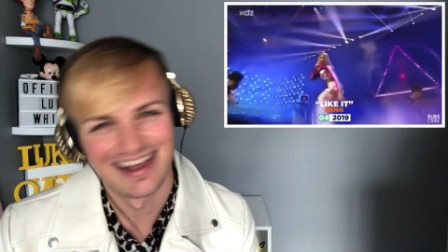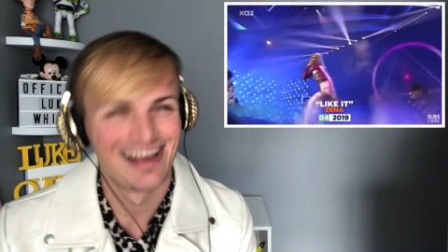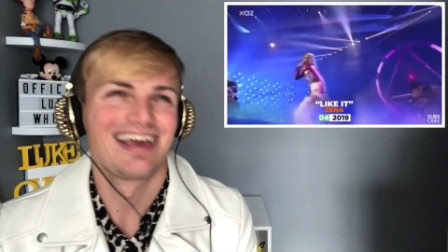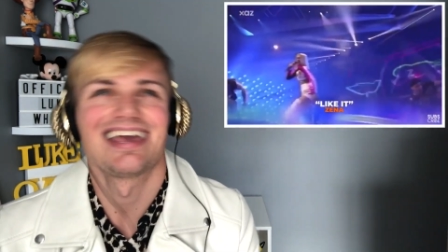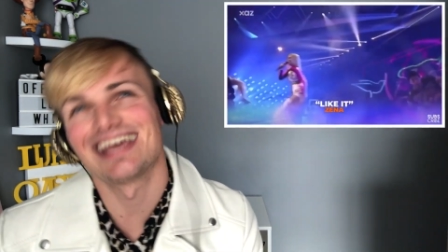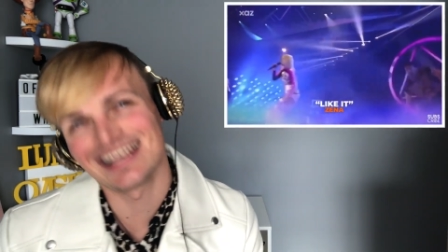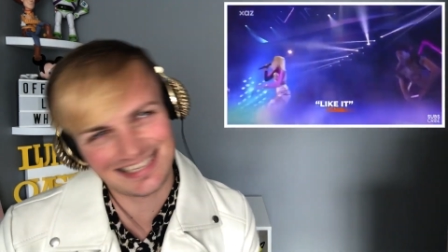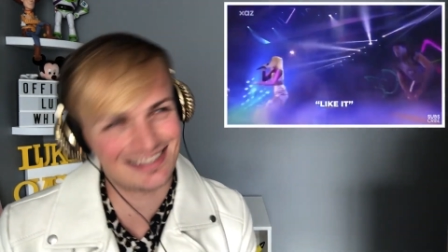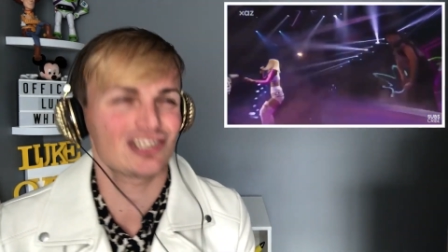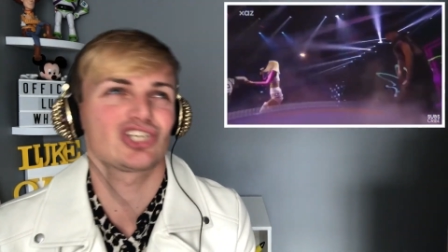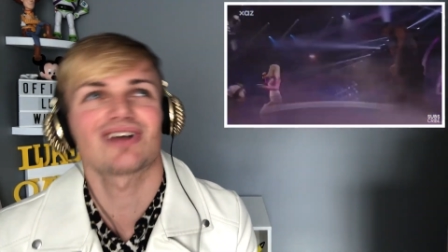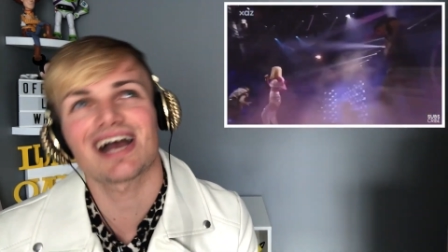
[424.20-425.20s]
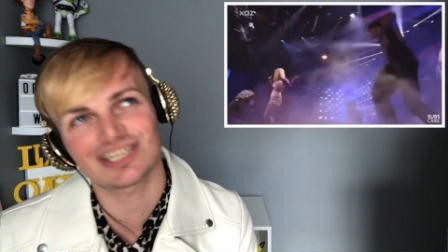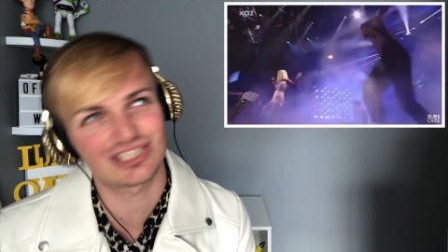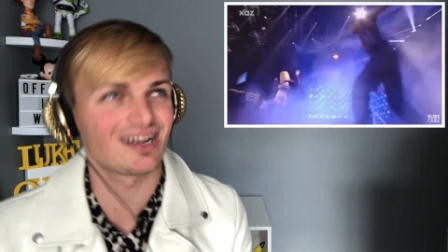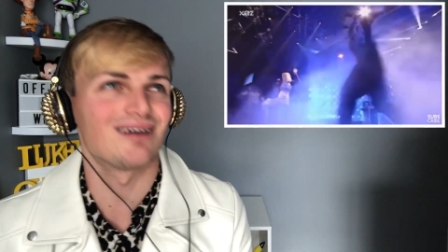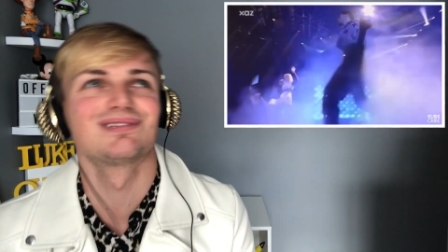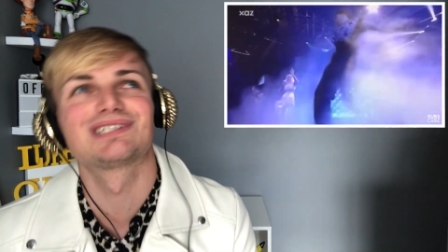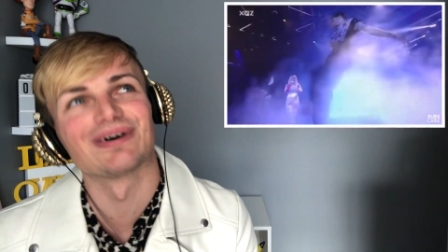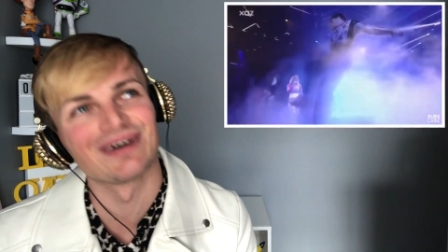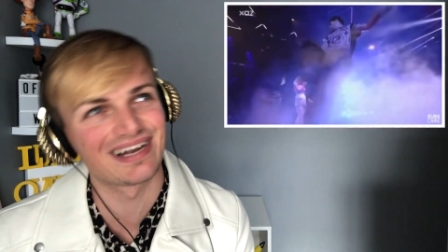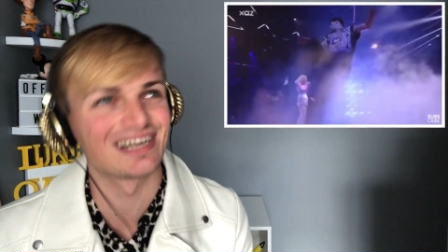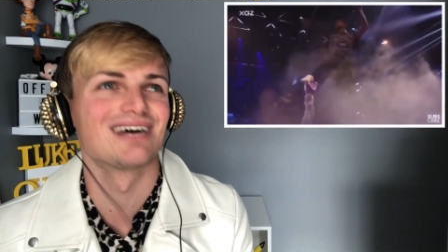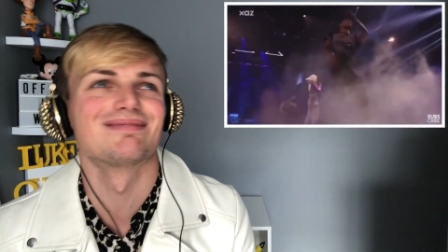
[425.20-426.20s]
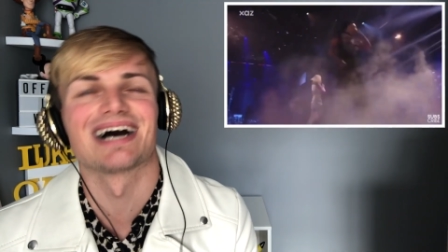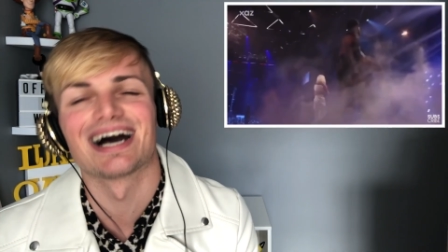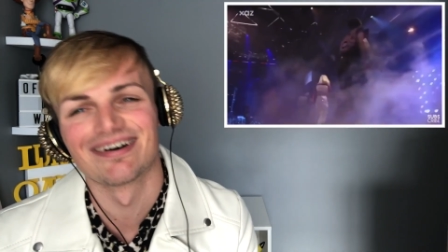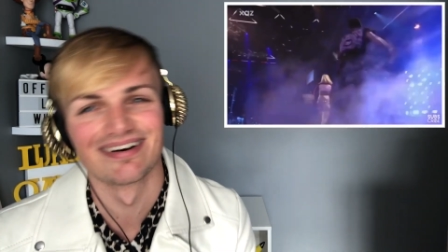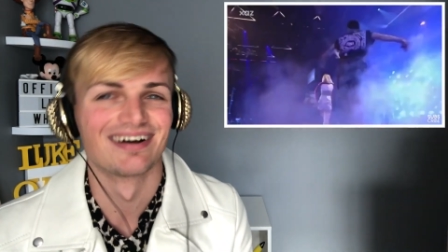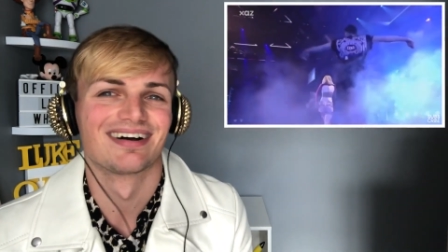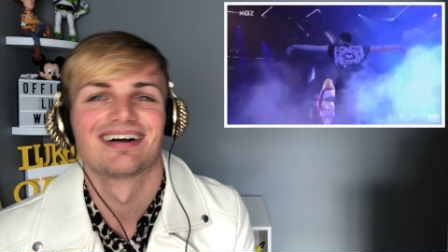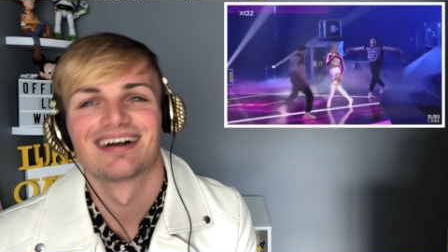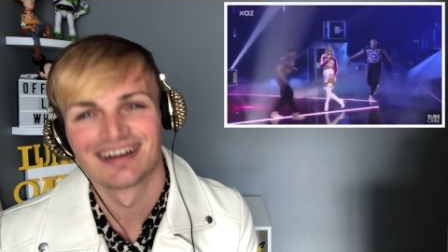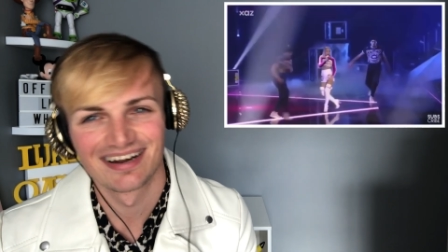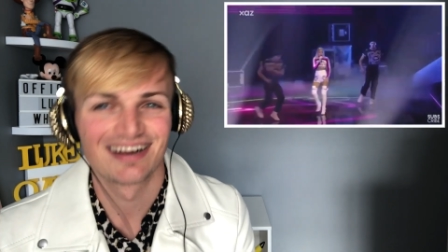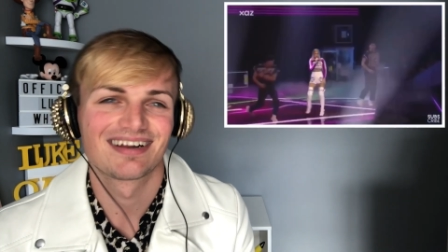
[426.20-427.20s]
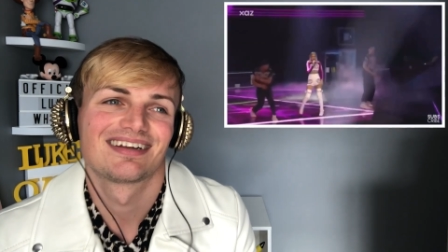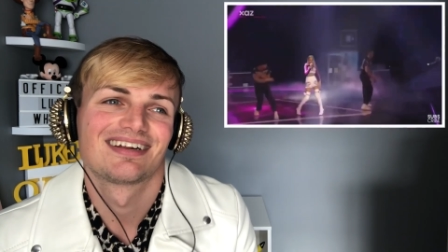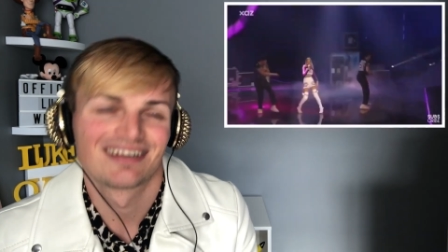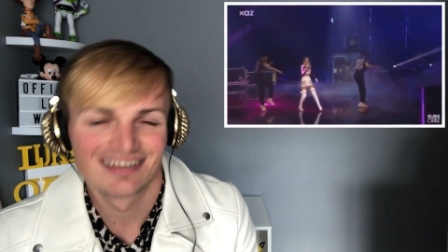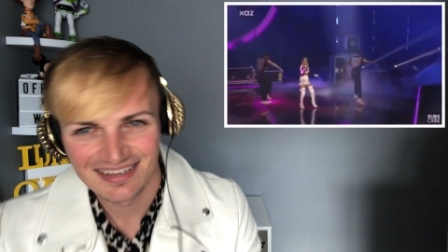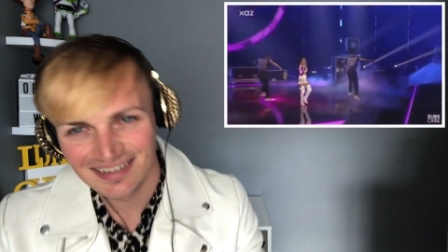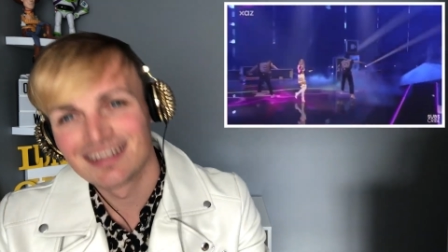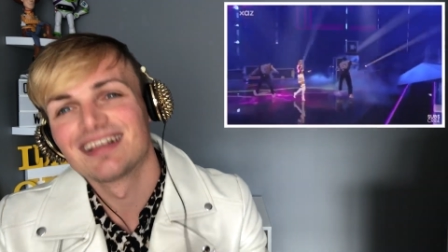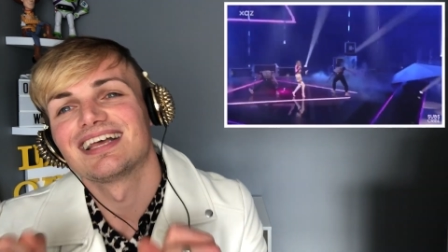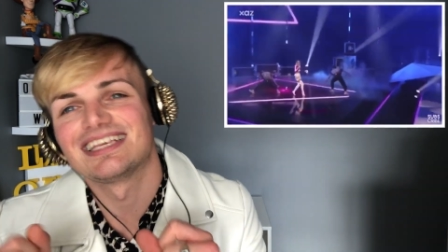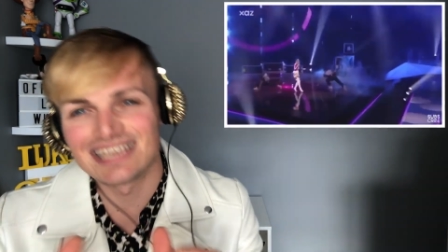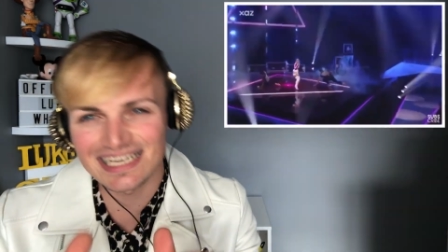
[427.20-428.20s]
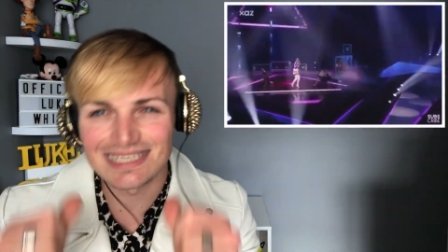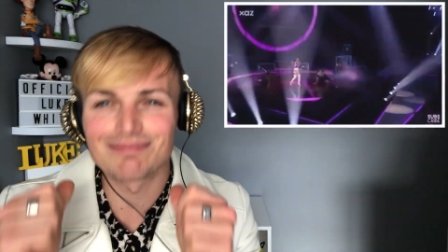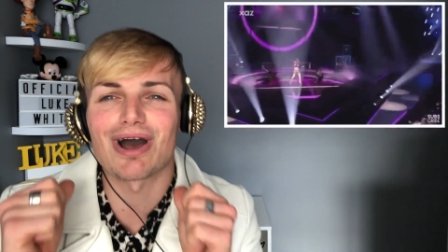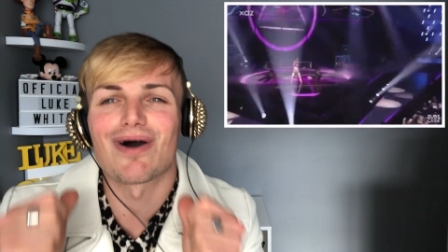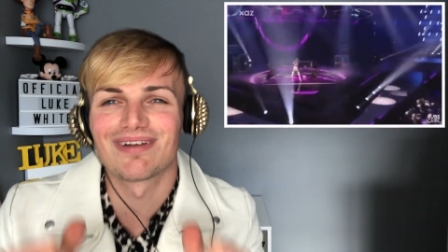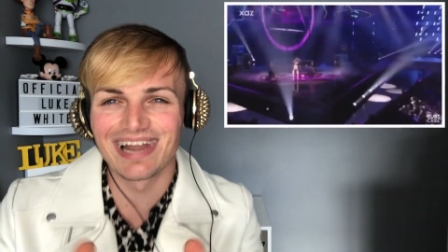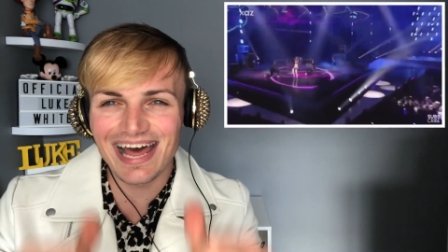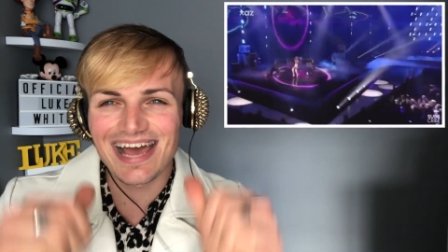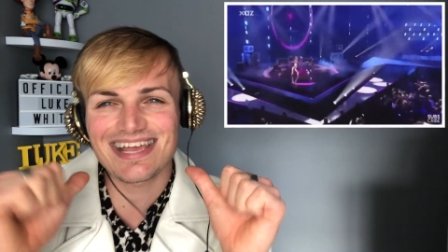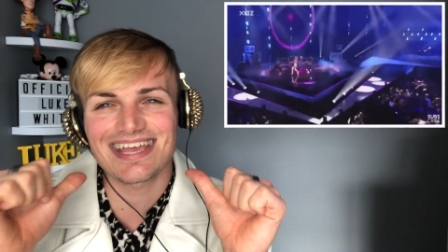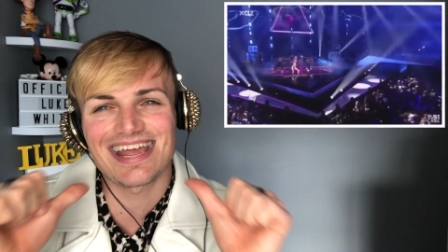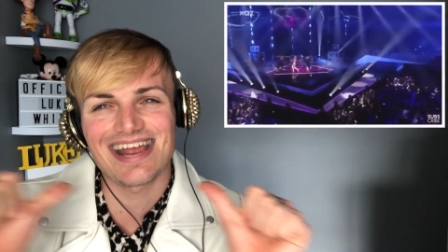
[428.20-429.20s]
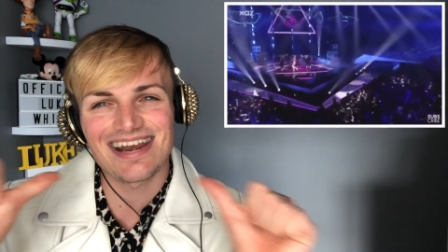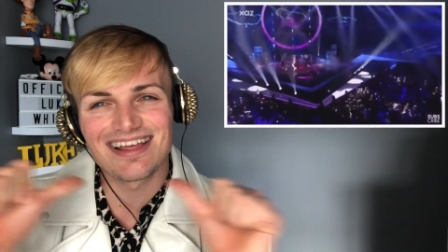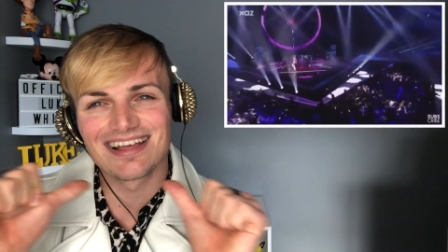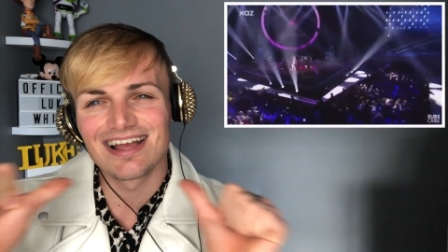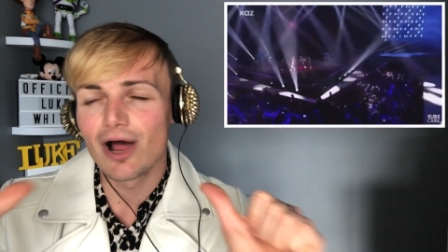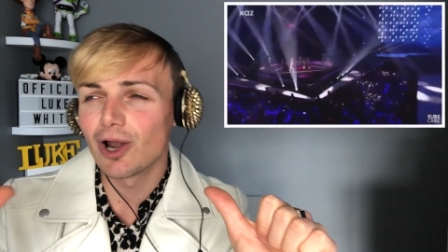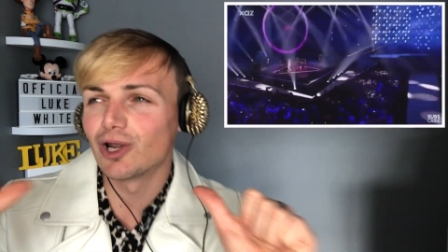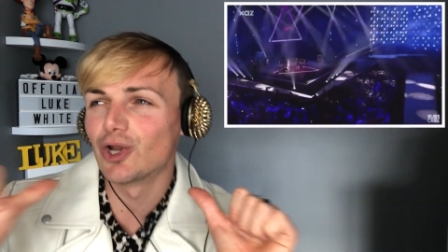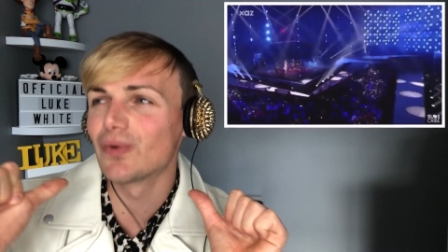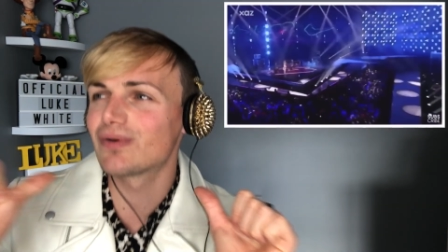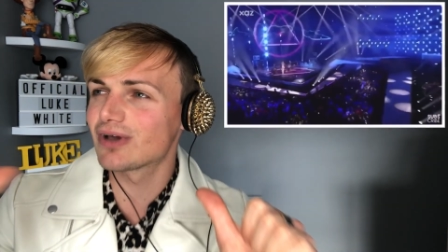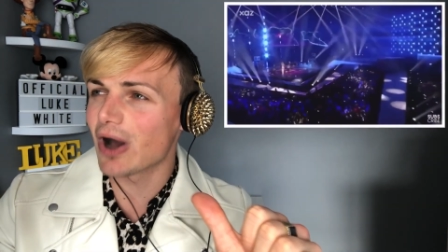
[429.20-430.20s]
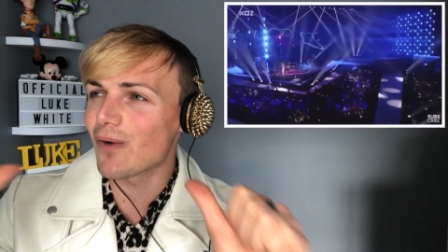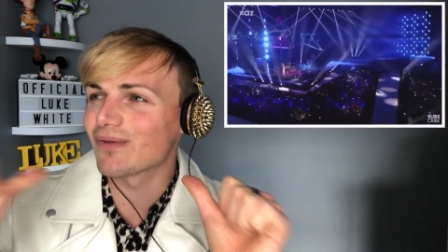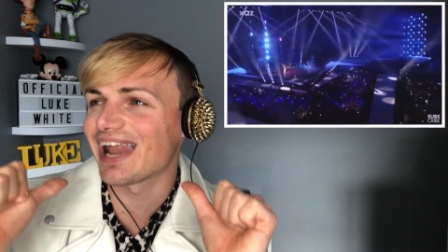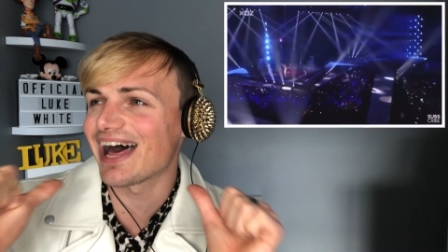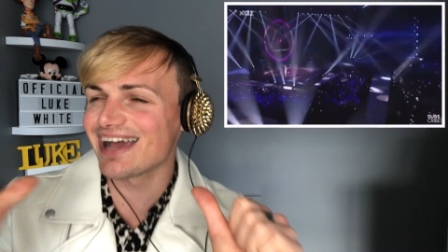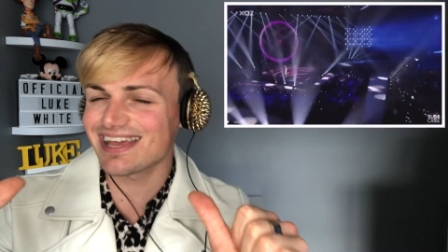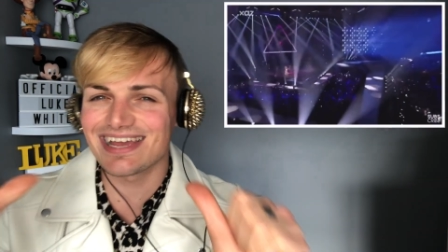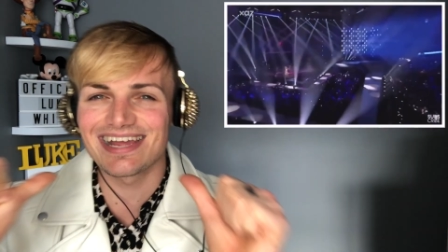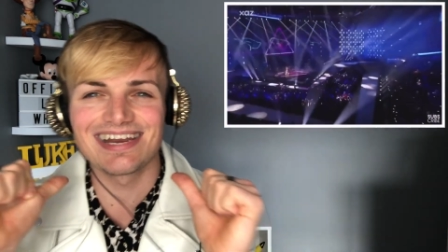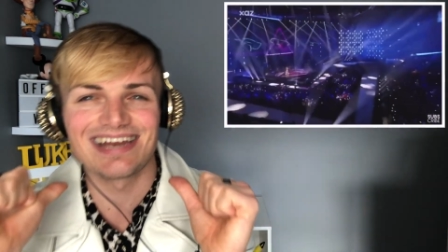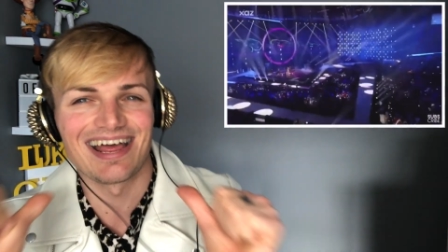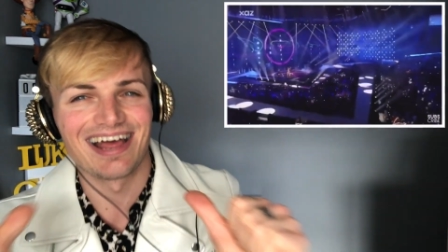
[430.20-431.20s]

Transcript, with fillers: Here's the trash that I'm talking about. Yes, I'm gonna like it. Luke gonna like it.